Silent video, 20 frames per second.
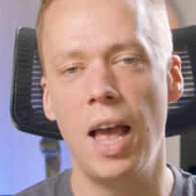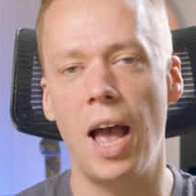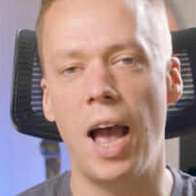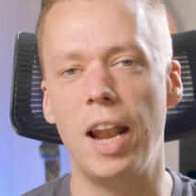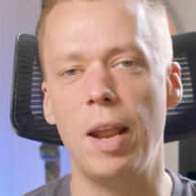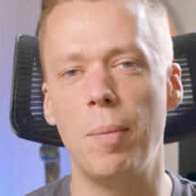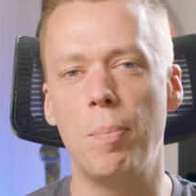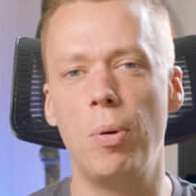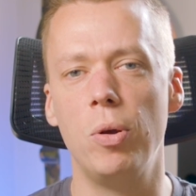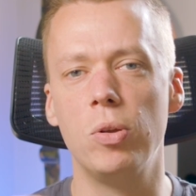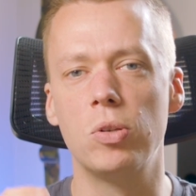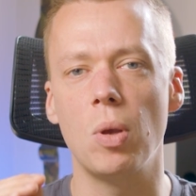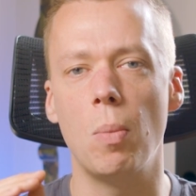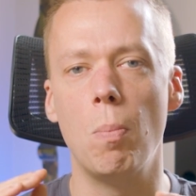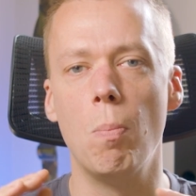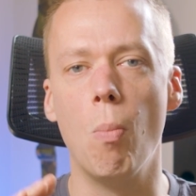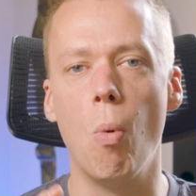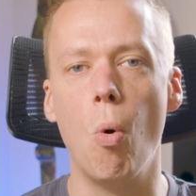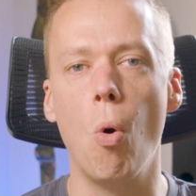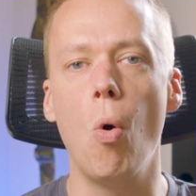and it puts
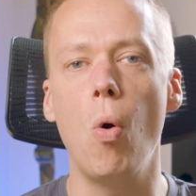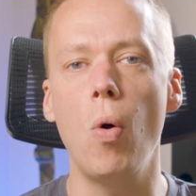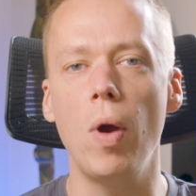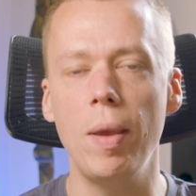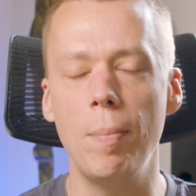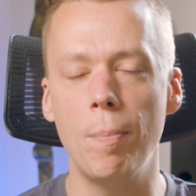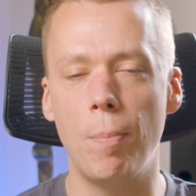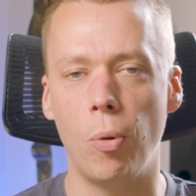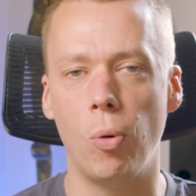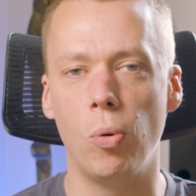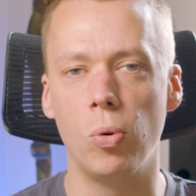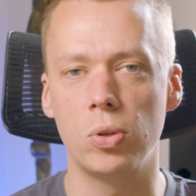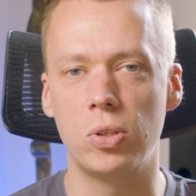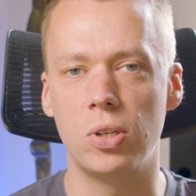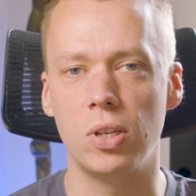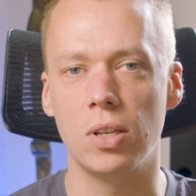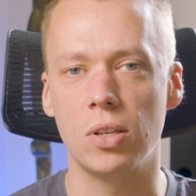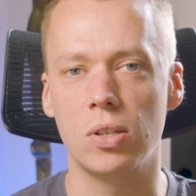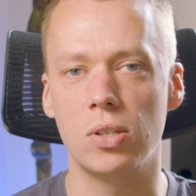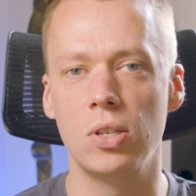more
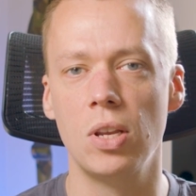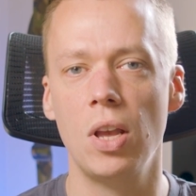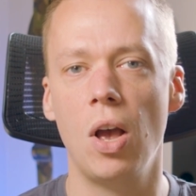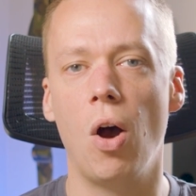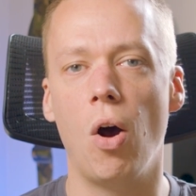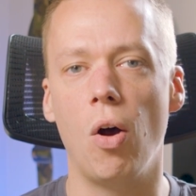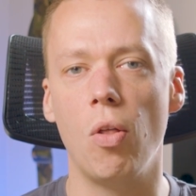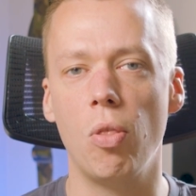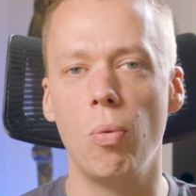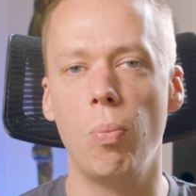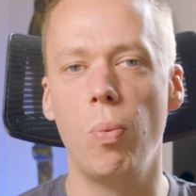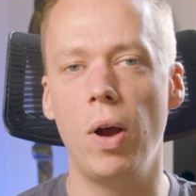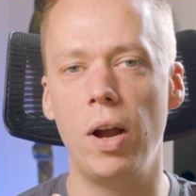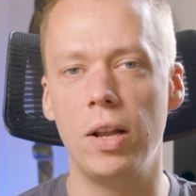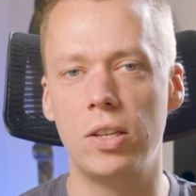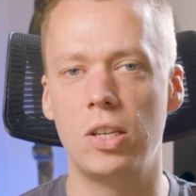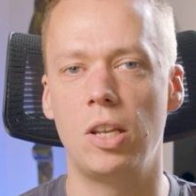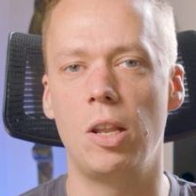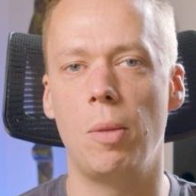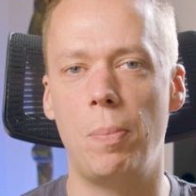importance on the
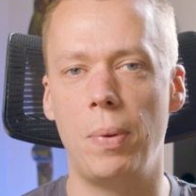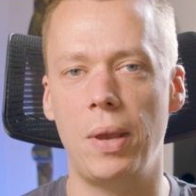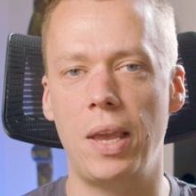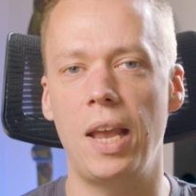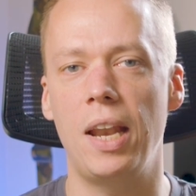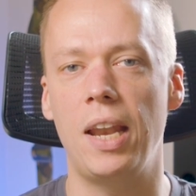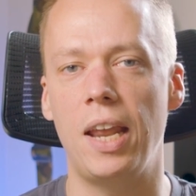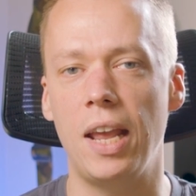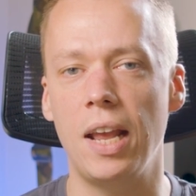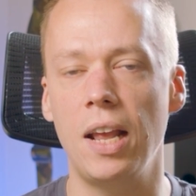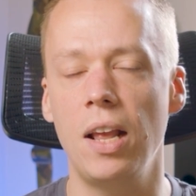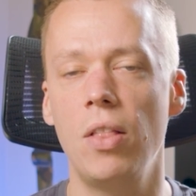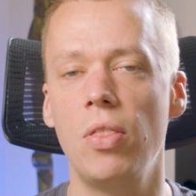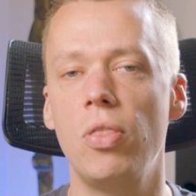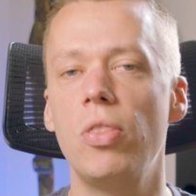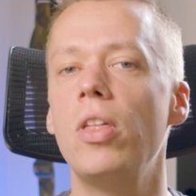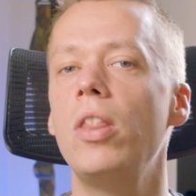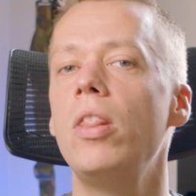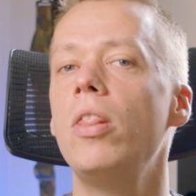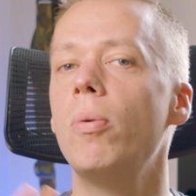words at the beginning
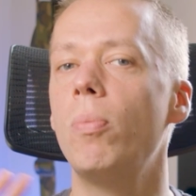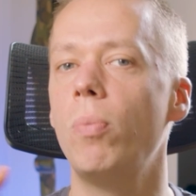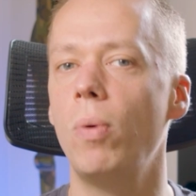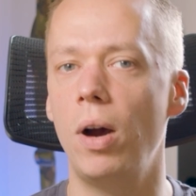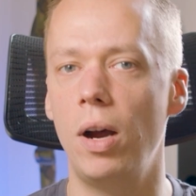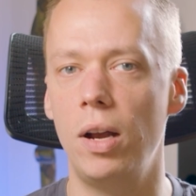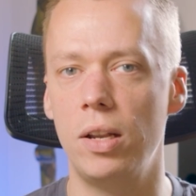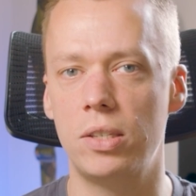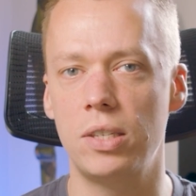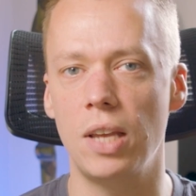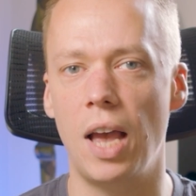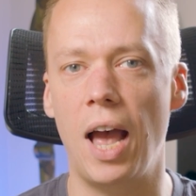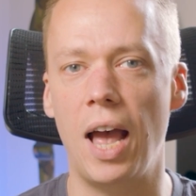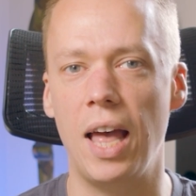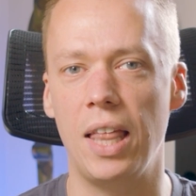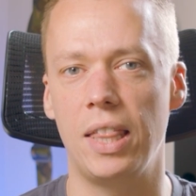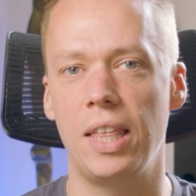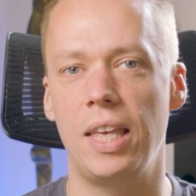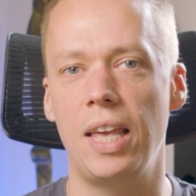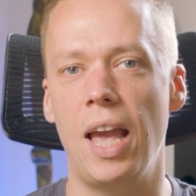than the words
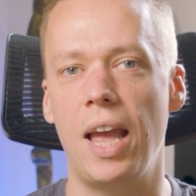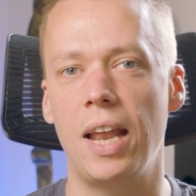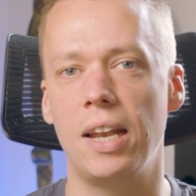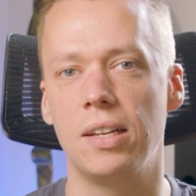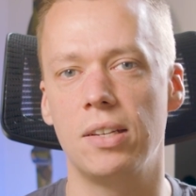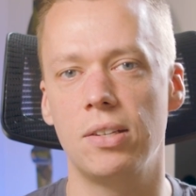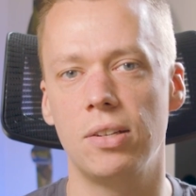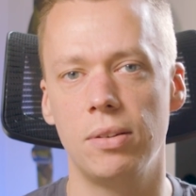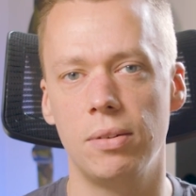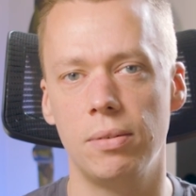at the end.